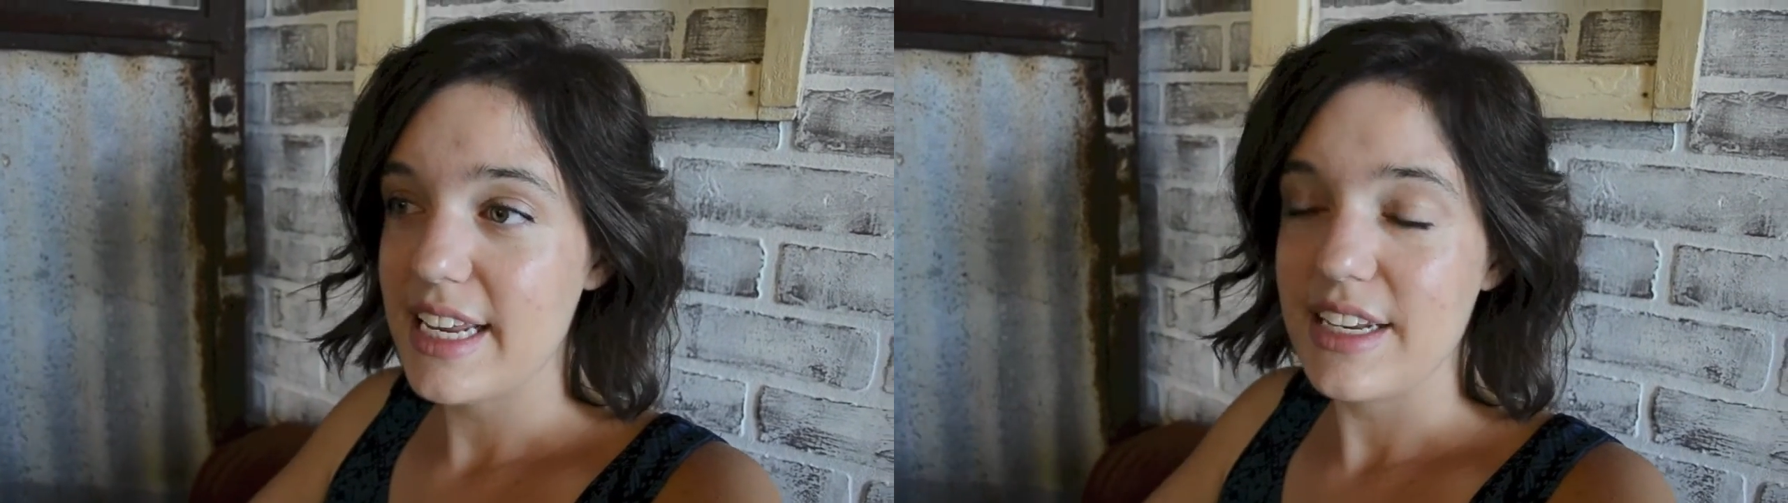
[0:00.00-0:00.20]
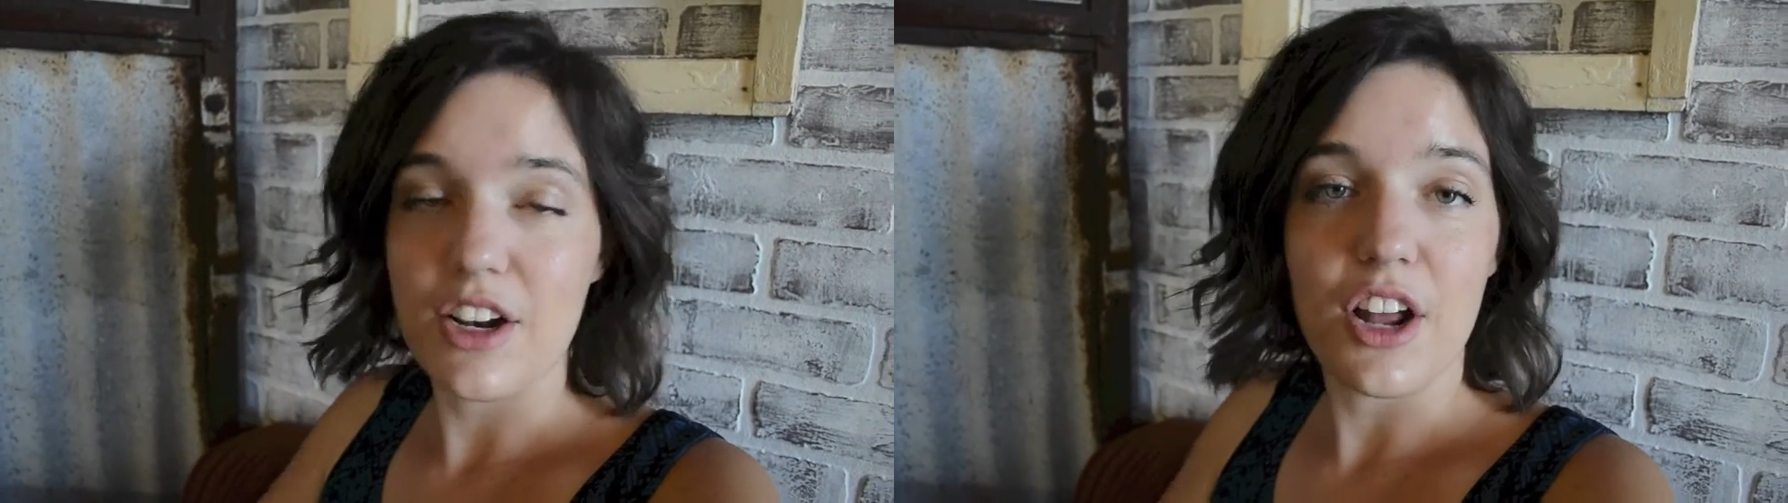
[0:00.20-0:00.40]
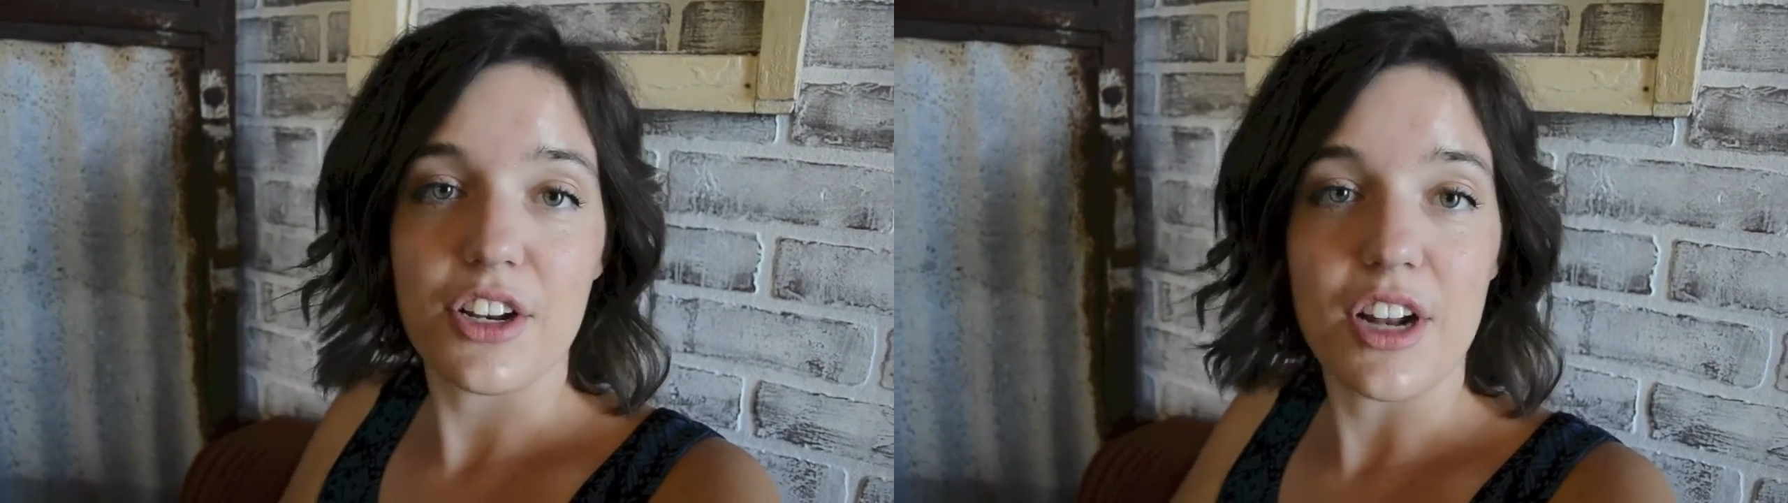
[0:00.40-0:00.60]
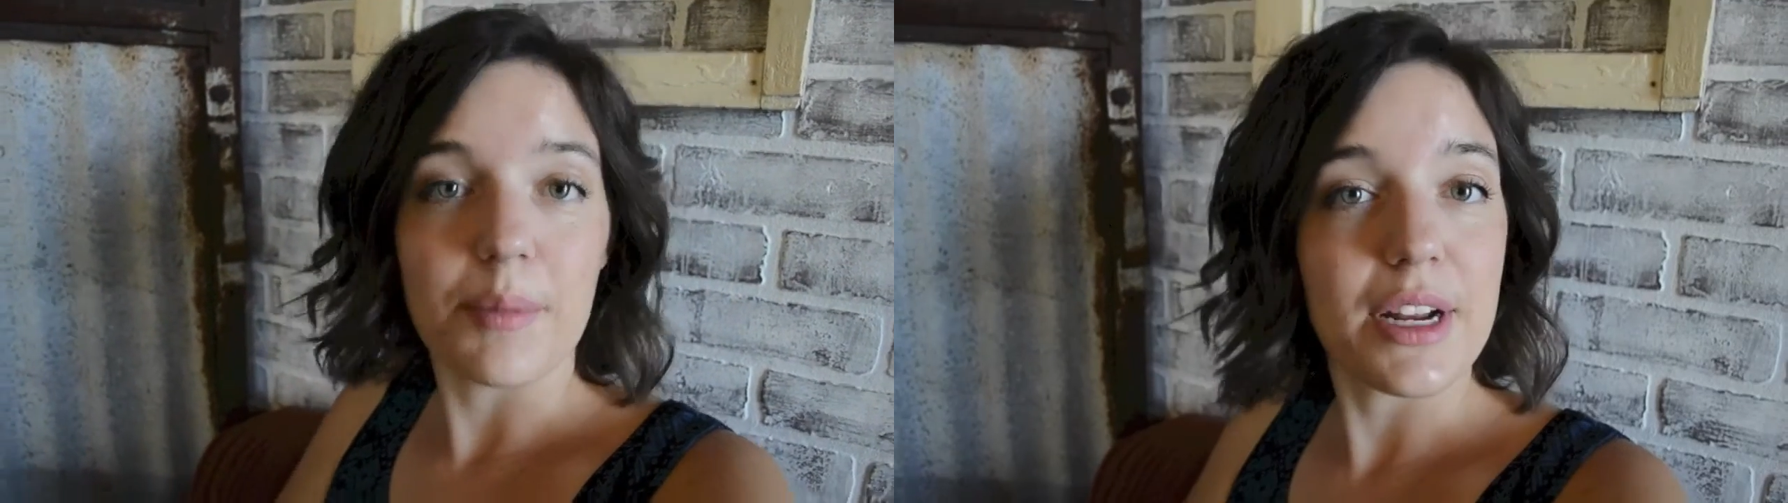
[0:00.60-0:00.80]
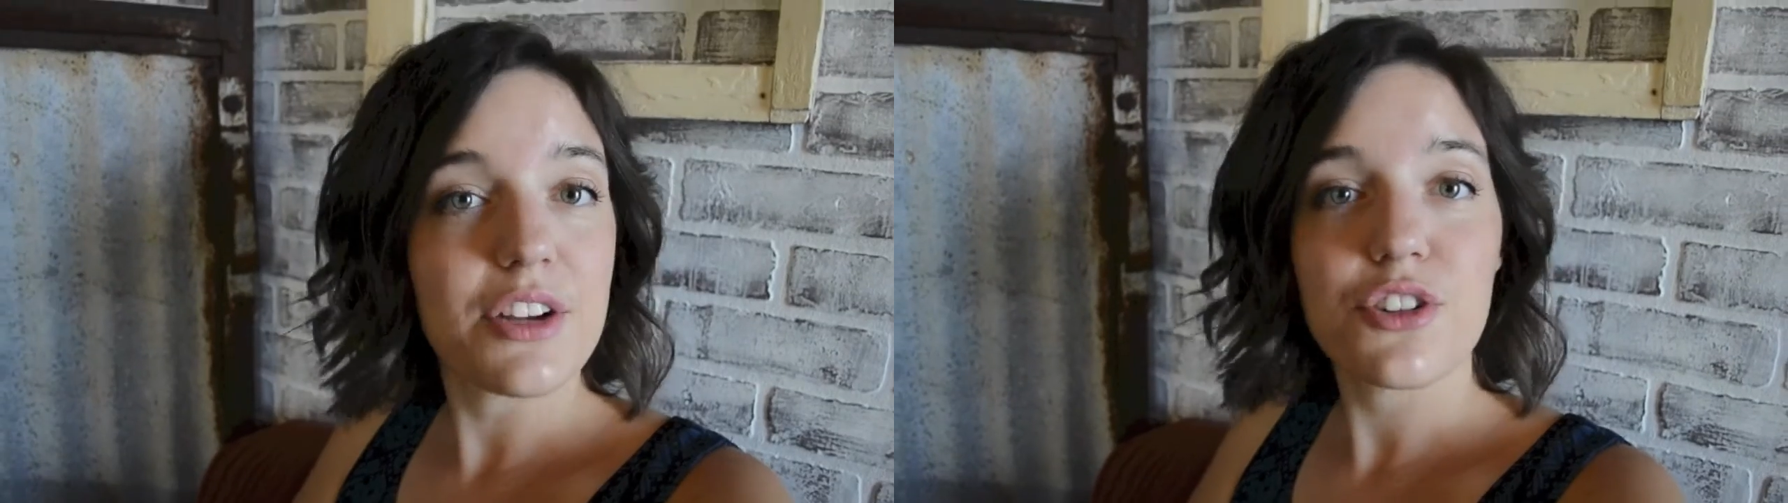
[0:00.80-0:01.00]
a
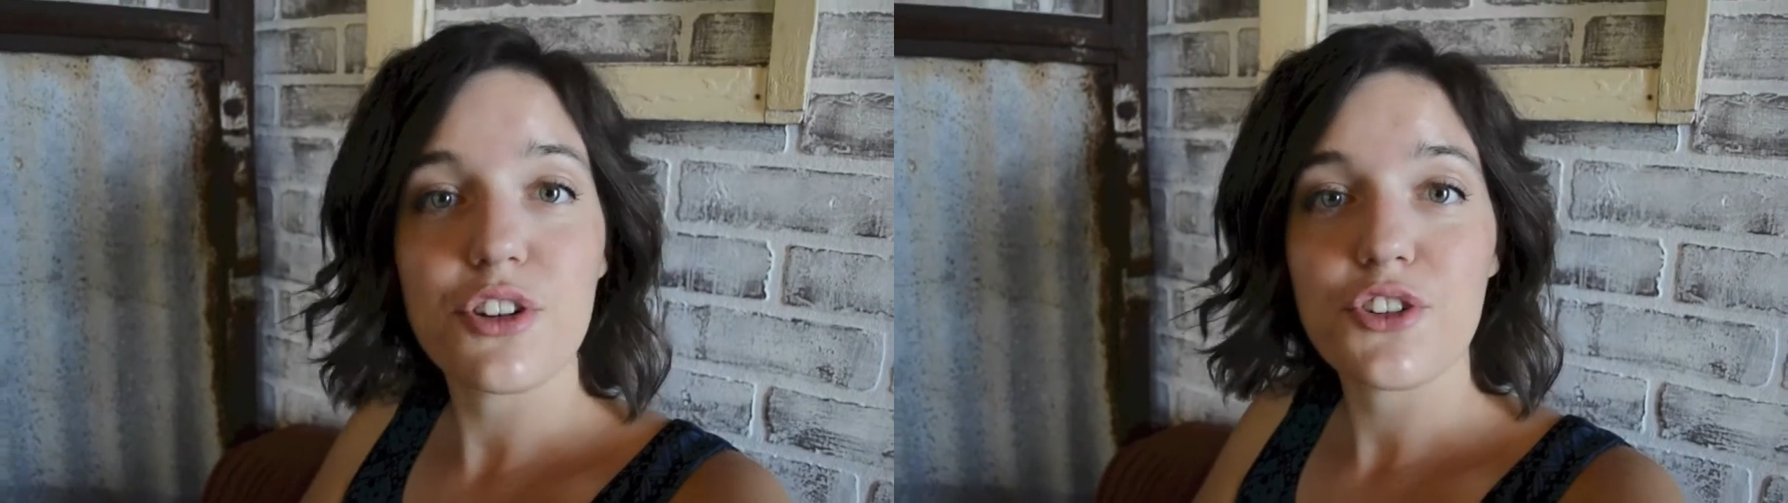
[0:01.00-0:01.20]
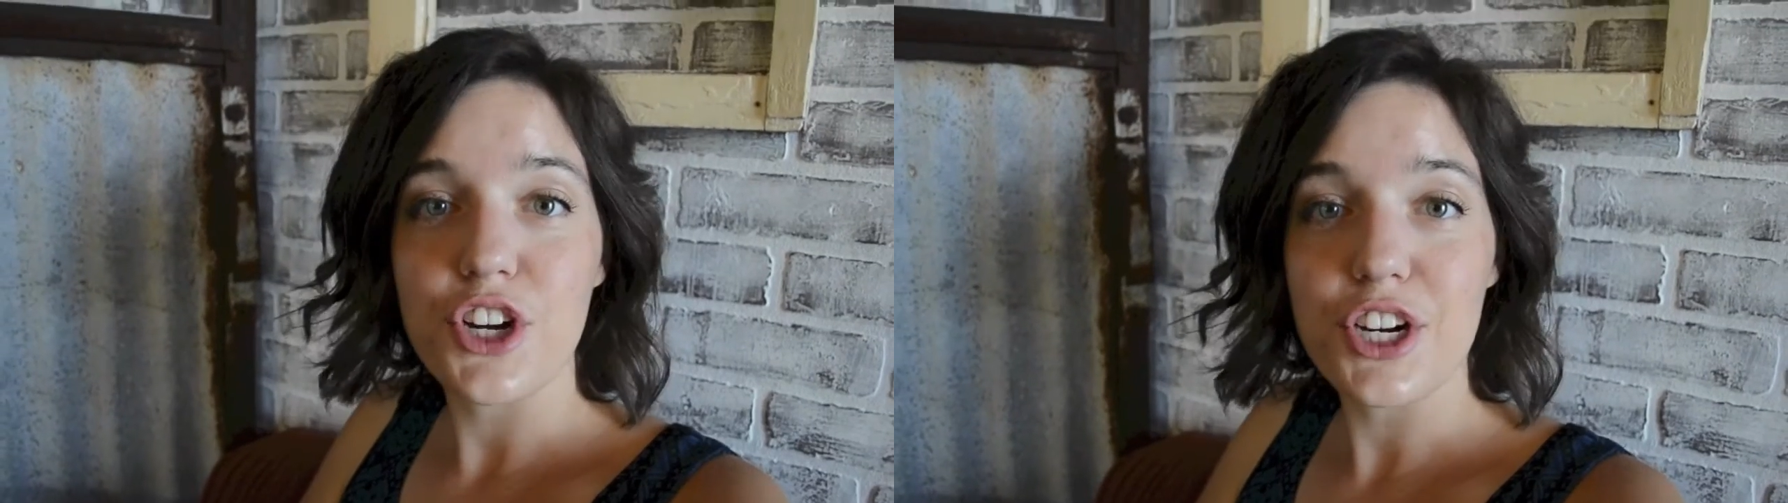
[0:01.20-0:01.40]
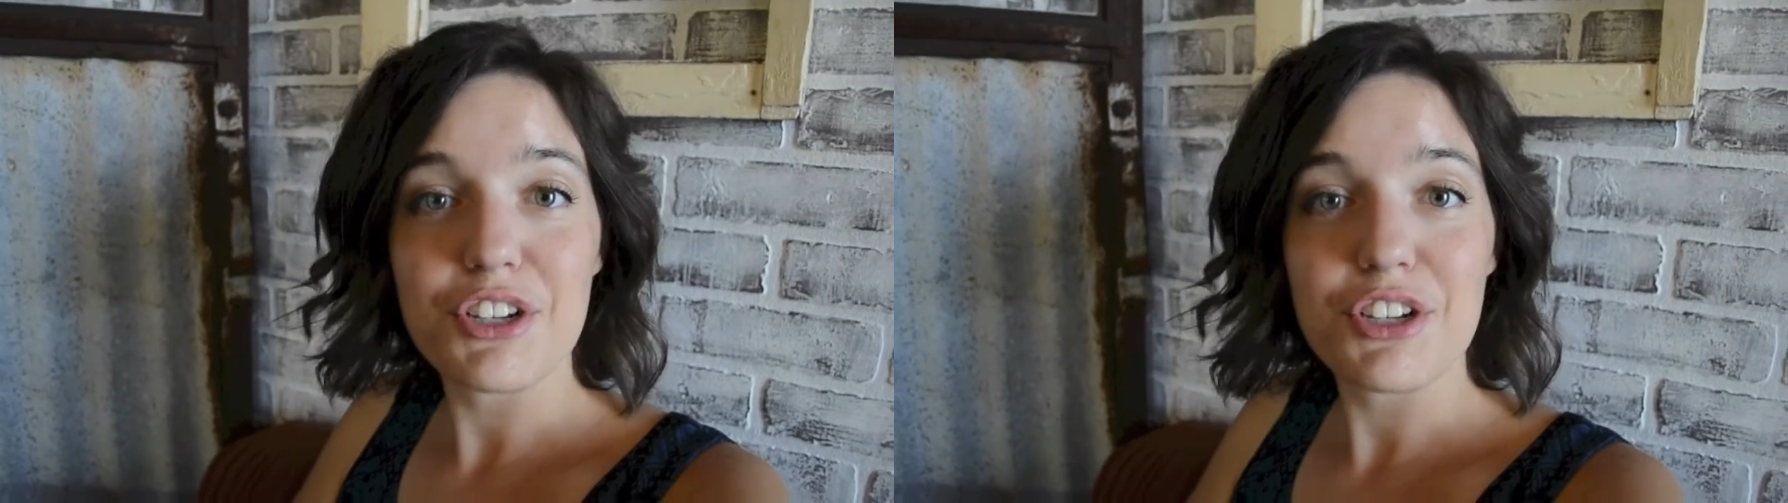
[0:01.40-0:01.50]
non-denominational church,